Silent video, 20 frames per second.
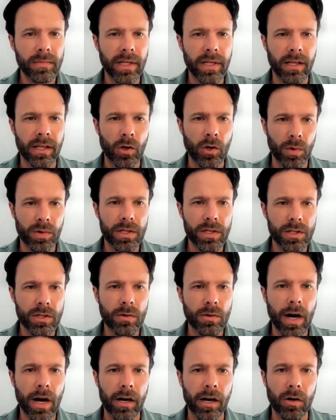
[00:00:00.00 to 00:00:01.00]
in Northeast
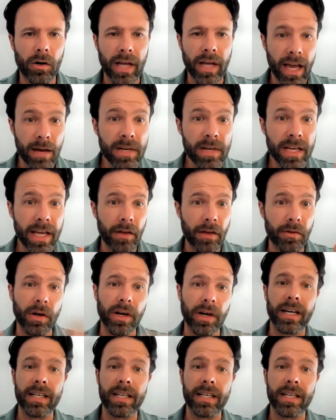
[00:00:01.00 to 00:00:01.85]
Ohio came together,